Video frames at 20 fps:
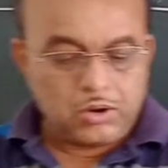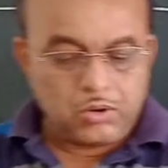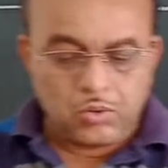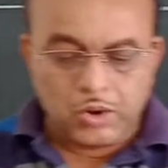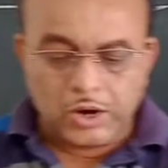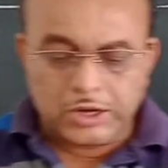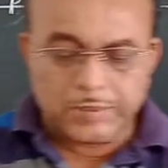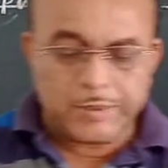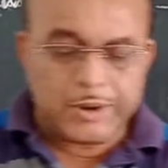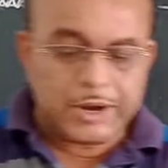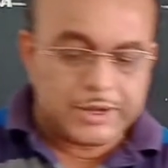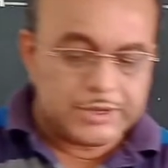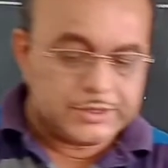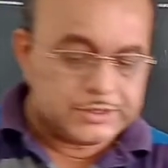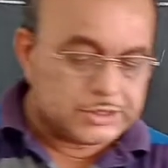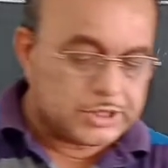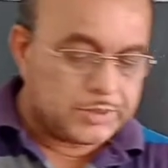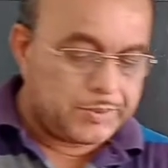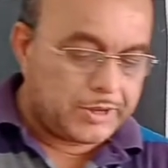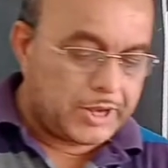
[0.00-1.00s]
Whatever
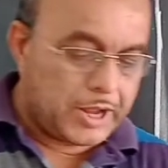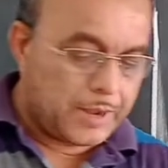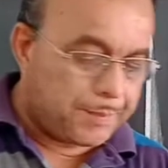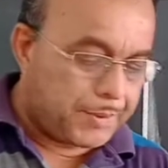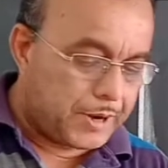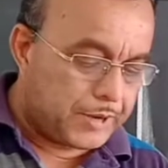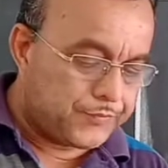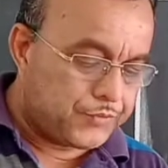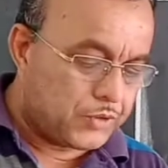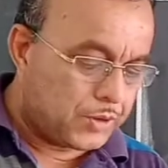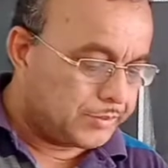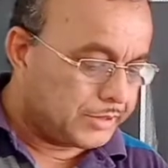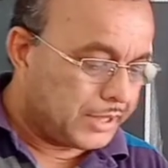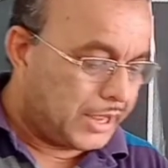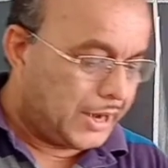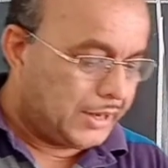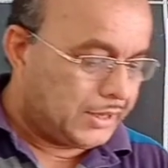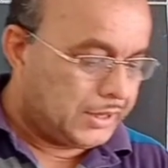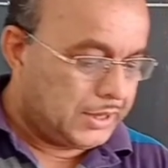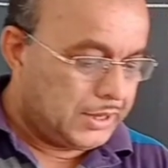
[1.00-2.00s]
is given apart from
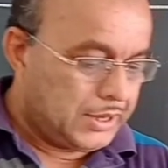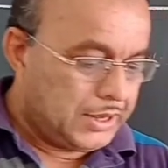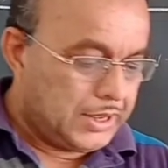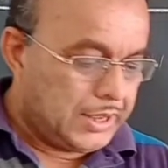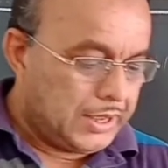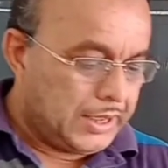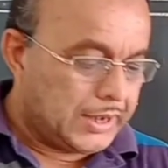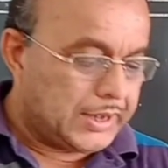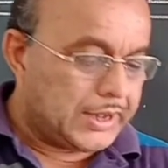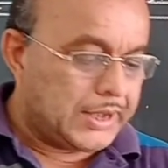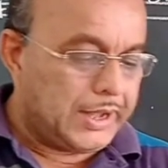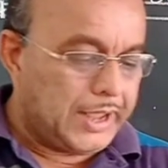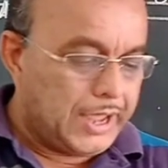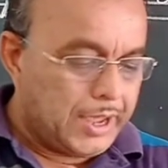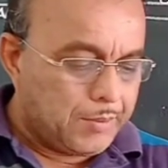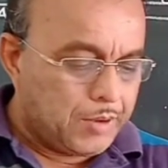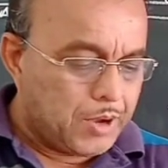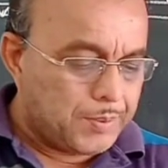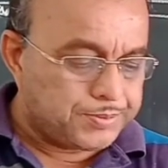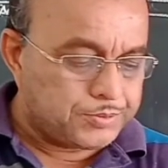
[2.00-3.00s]
that, a
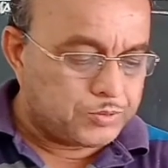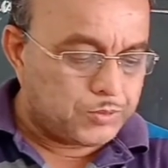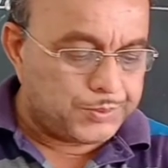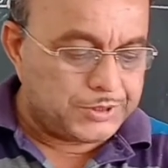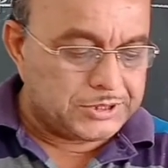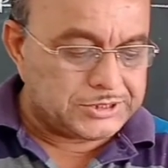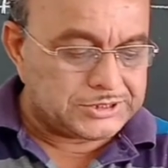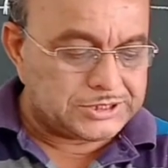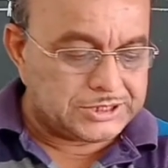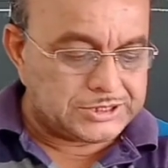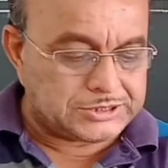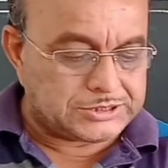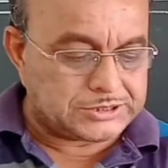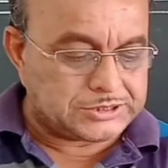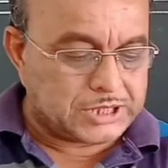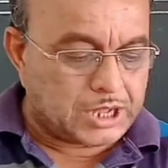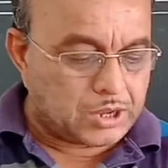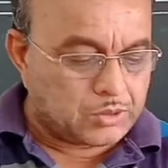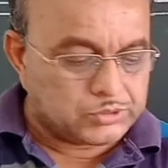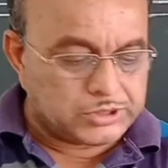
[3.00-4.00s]
claim of
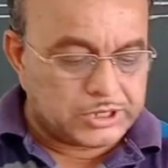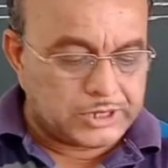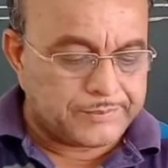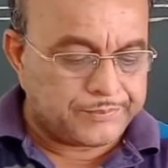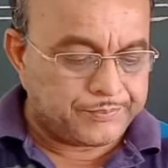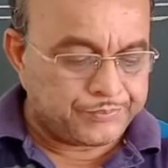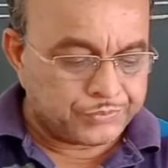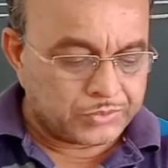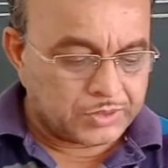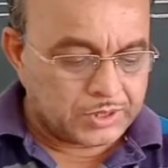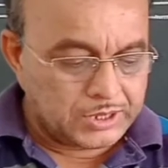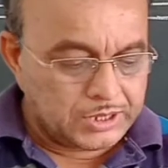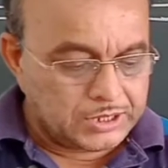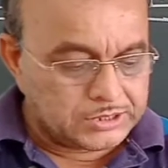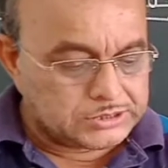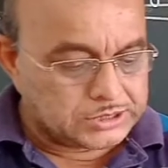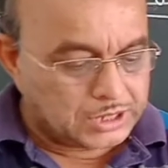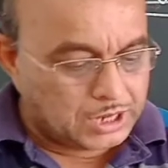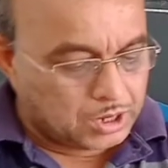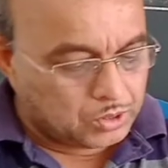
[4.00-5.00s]
₹6,000
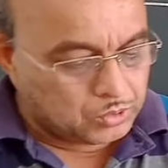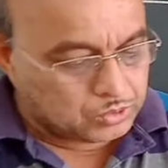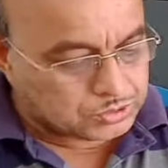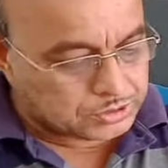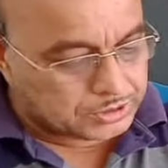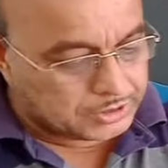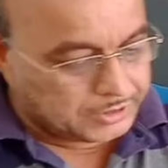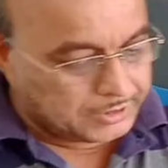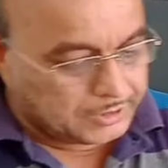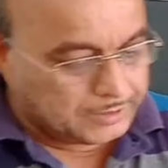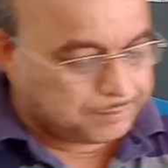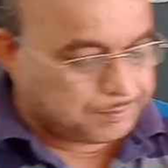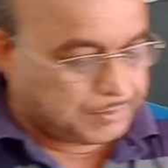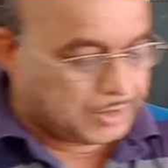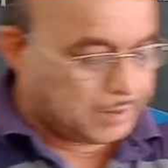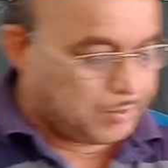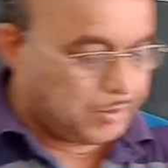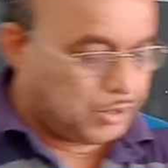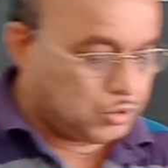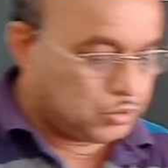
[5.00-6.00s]
is outstanding
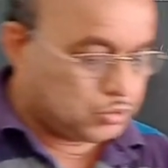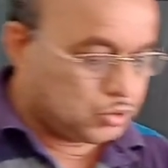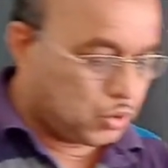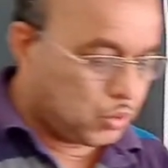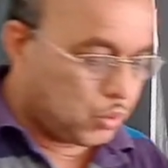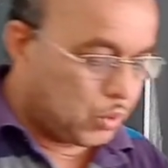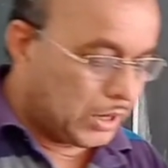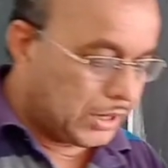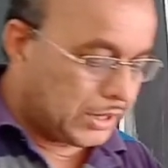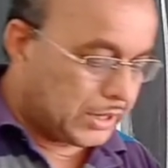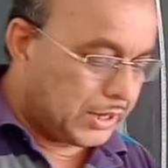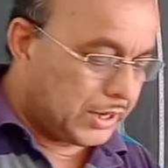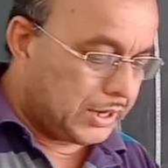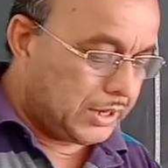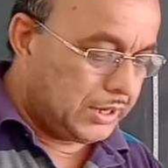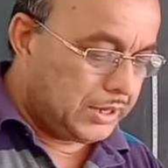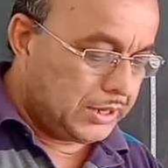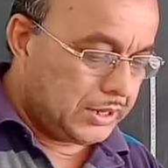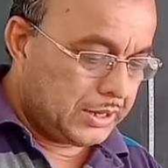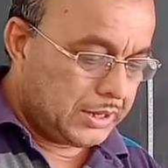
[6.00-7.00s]
payable to the
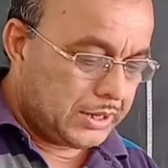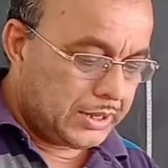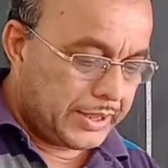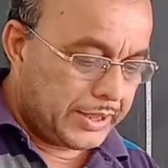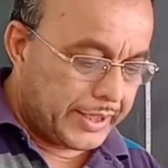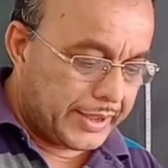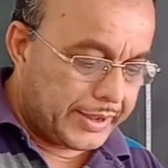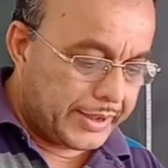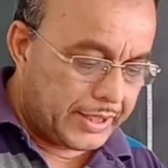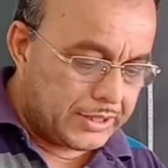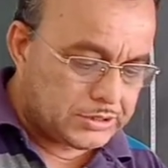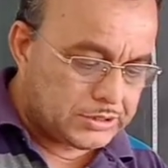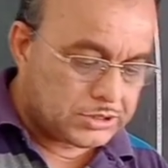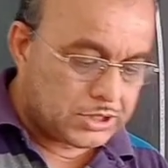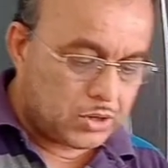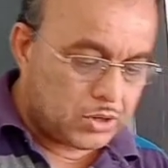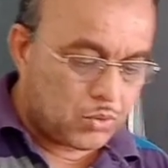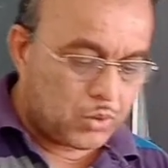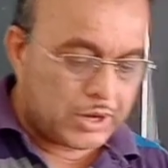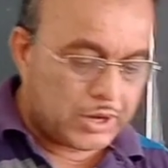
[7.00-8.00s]
worker against
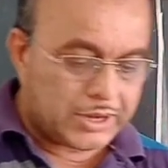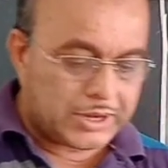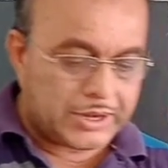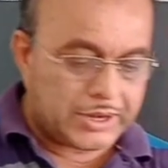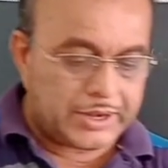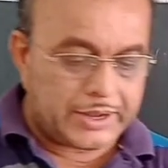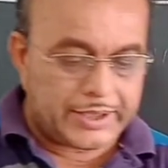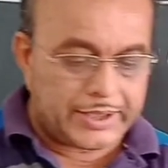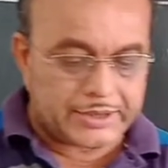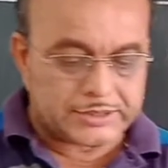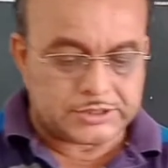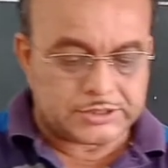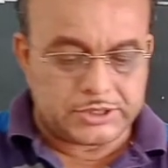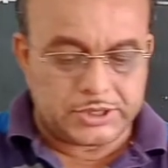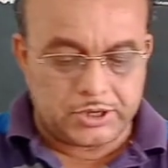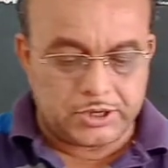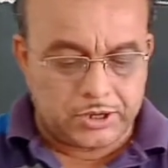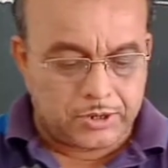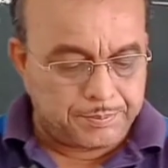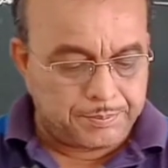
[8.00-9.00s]
the worker
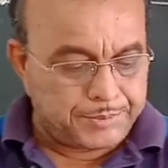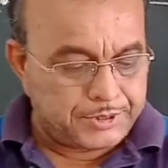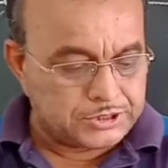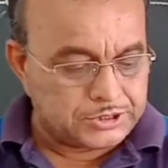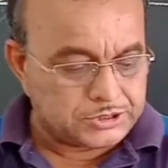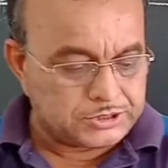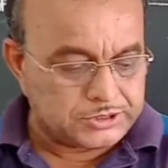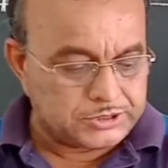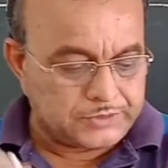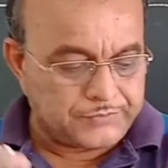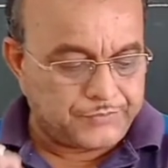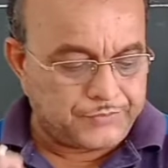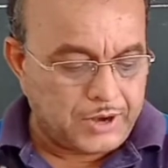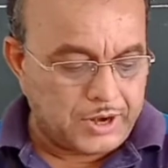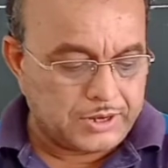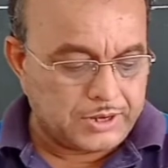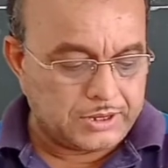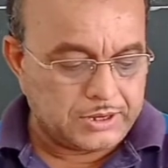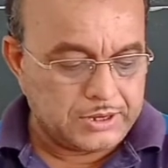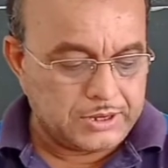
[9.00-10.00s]
accident compensation
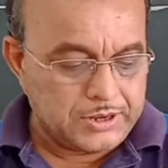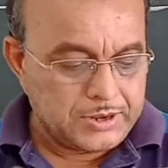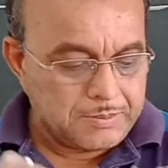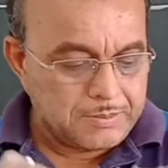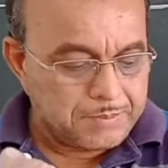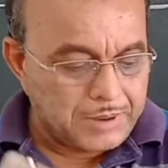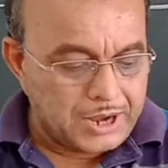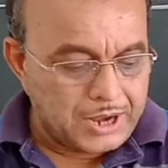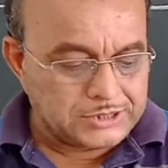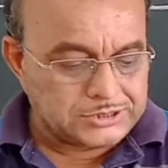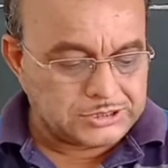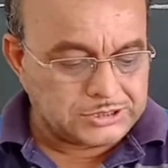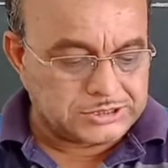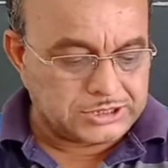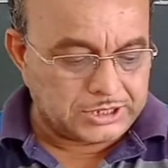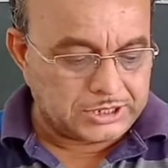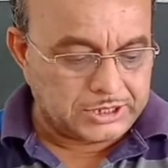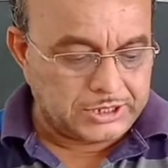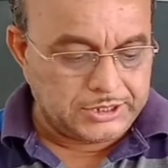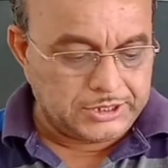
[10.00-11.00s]
fund. Past
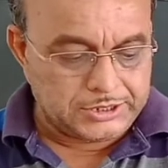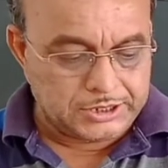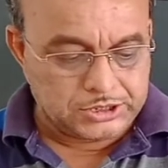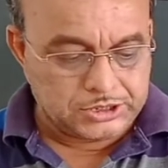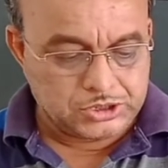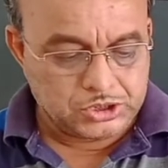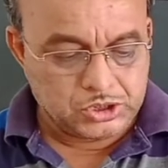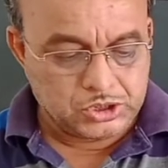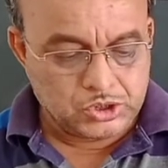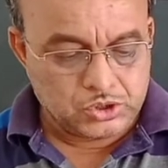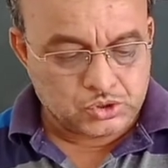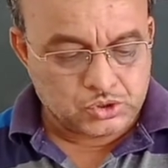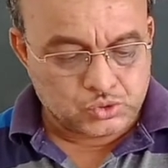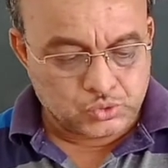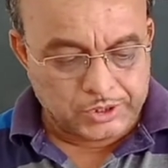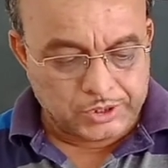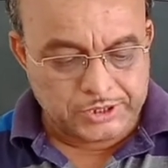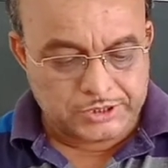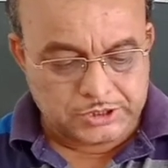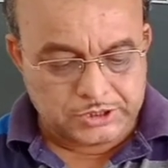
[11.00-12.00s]
journal entries
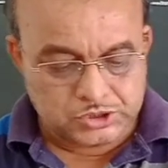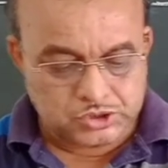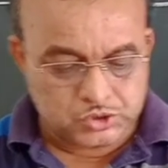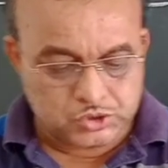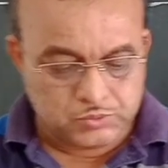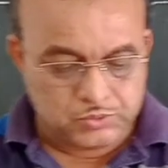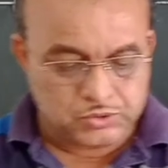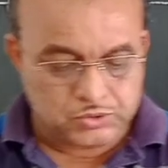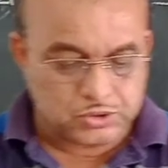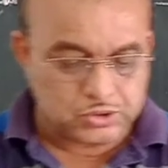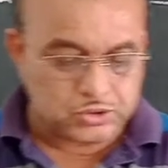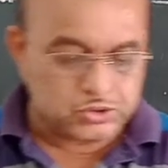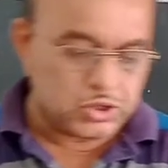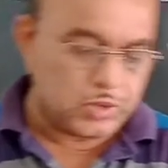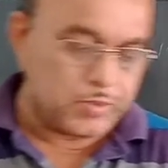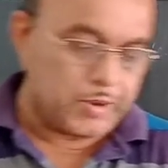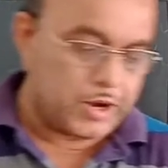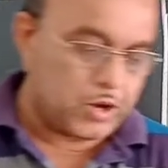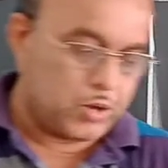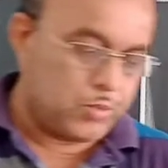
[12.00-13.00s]
showing distributions
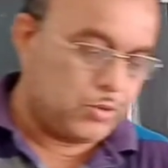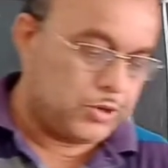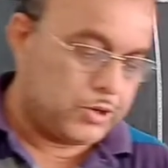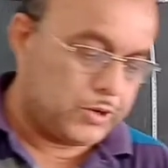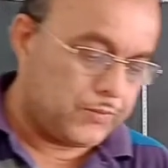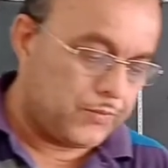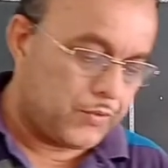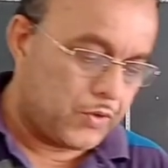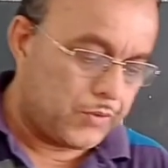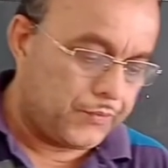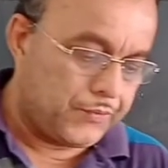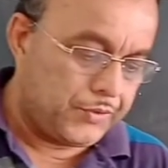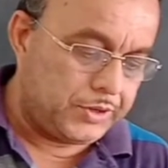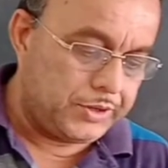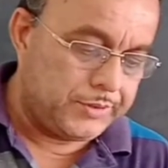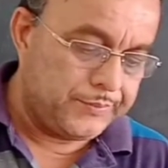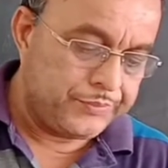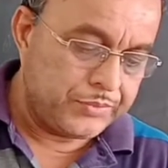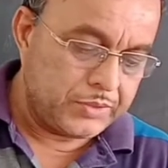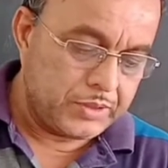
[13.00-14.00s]
of accumulated profit
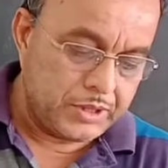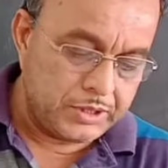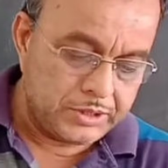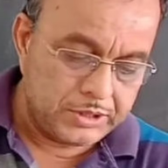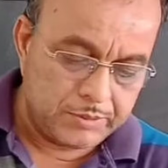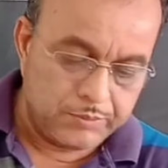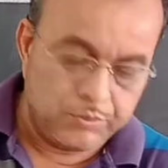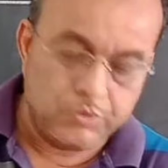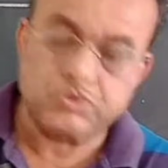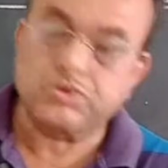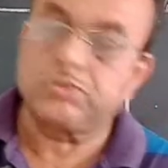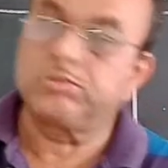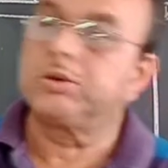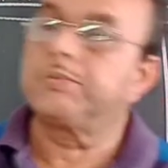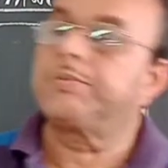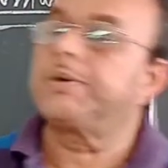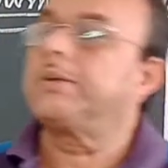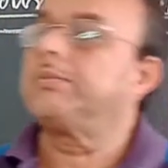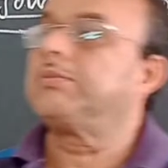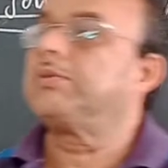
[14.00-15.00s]
in the books of the
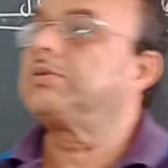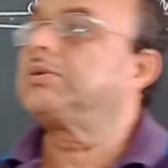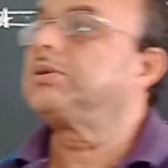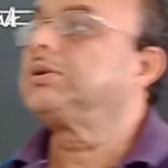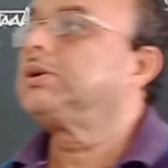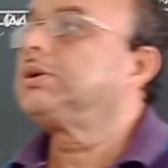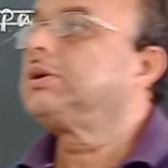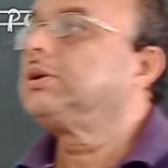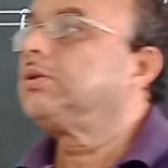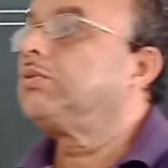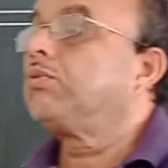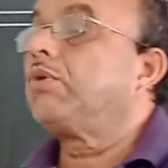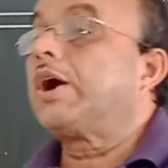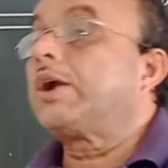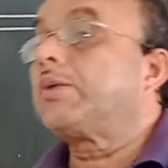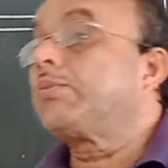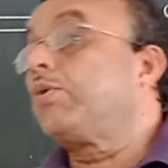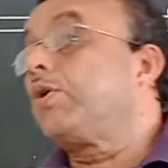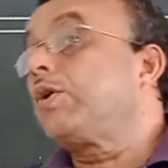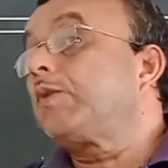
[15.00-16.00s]
firm.
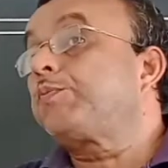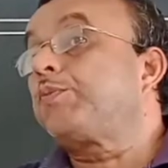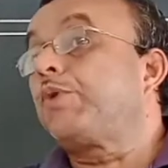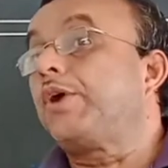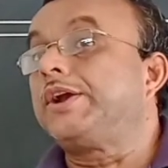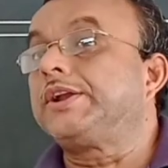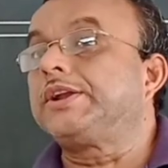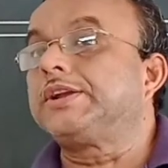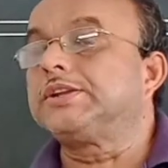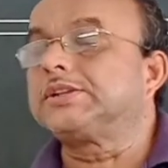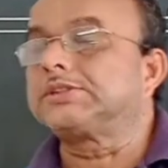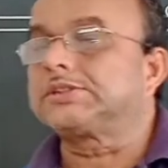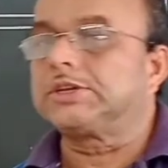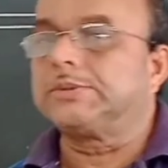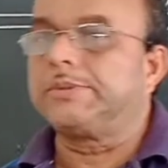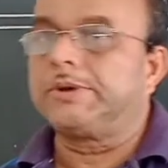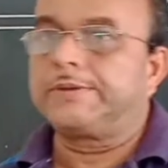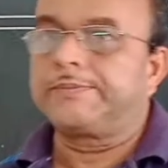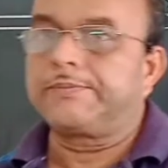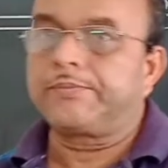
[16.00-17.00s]
One more point is
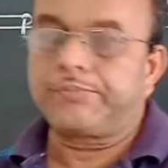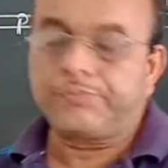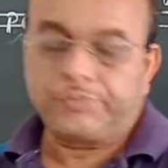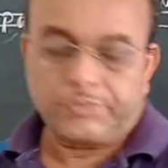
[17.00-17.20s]
given.